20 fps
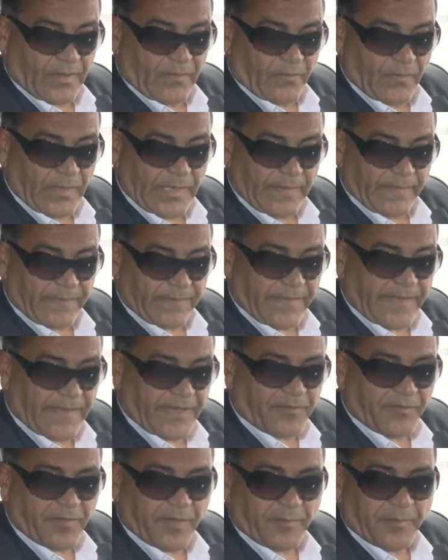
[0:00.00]
Well,
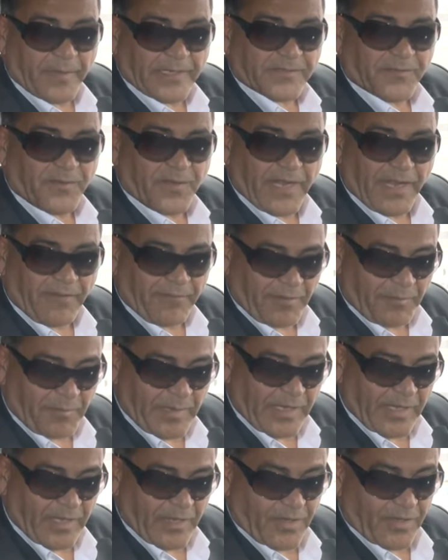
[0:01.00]
thank you very much for having
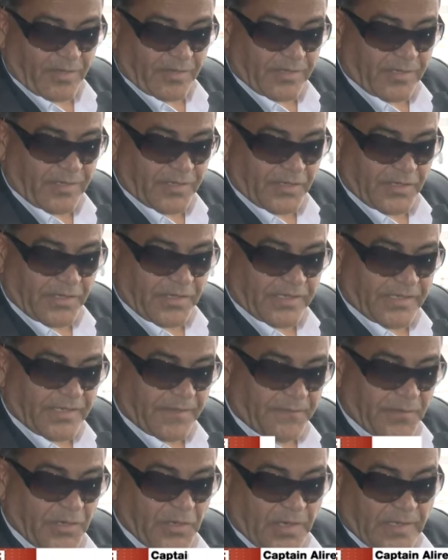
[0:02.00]
me on your
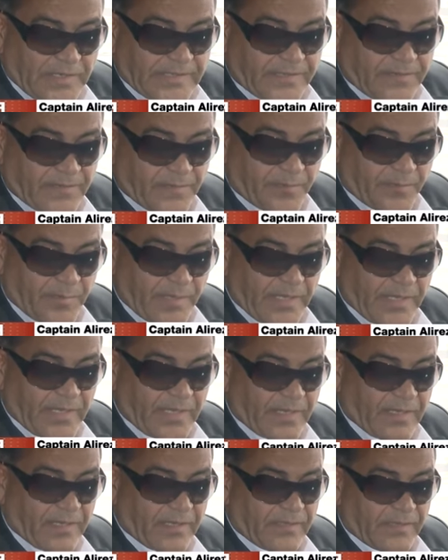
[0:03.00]
interview also.
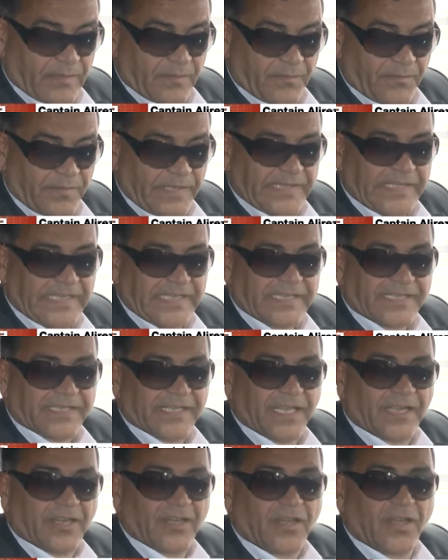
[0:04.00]
With these
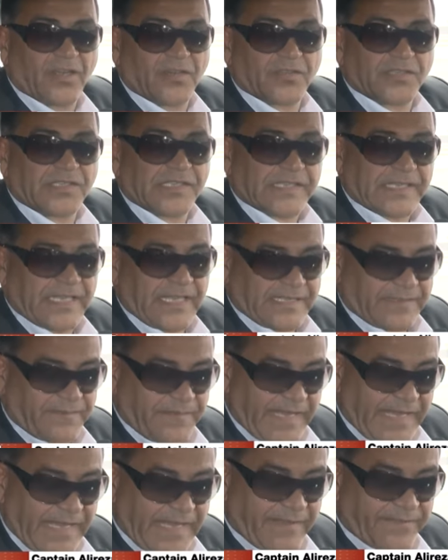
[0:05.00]
technologies that
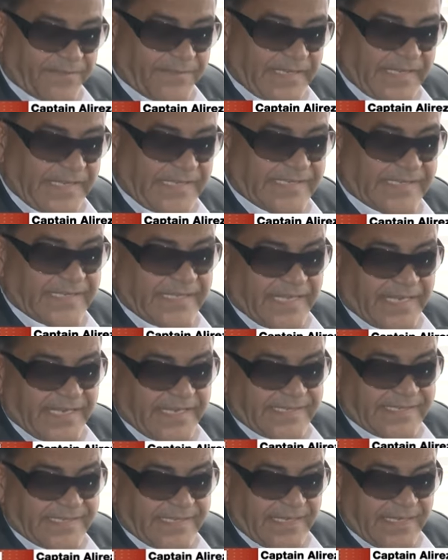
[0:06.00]
we have these
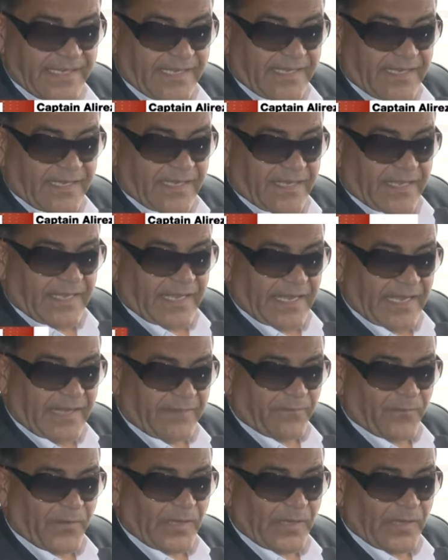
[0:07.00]
days, and